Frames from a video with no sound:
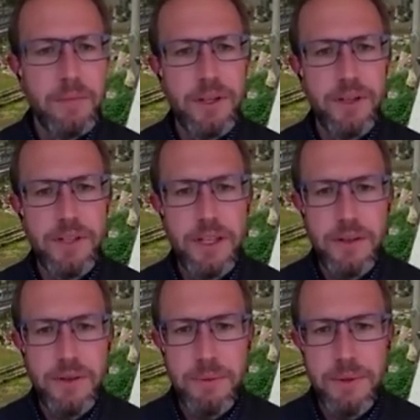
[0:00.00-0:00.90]
There's a
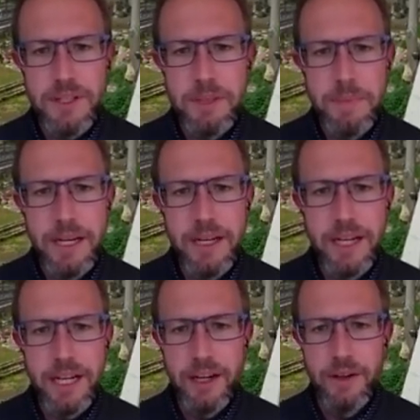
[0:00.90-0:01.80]
youth with a spear
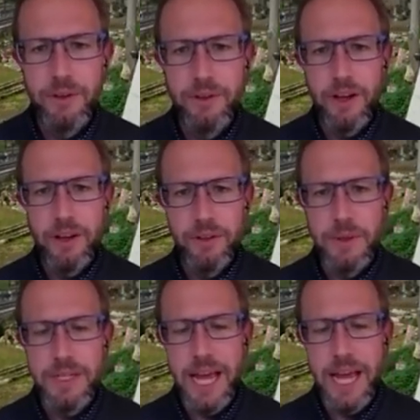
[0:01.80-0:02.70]
here who's
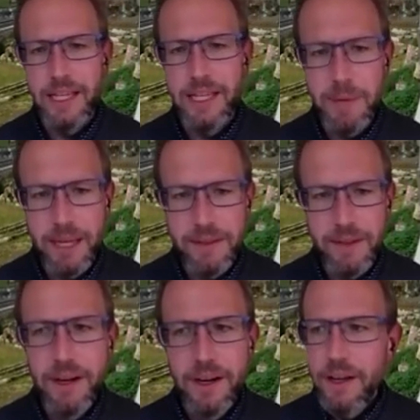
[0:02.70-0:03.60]
also attacking the panther.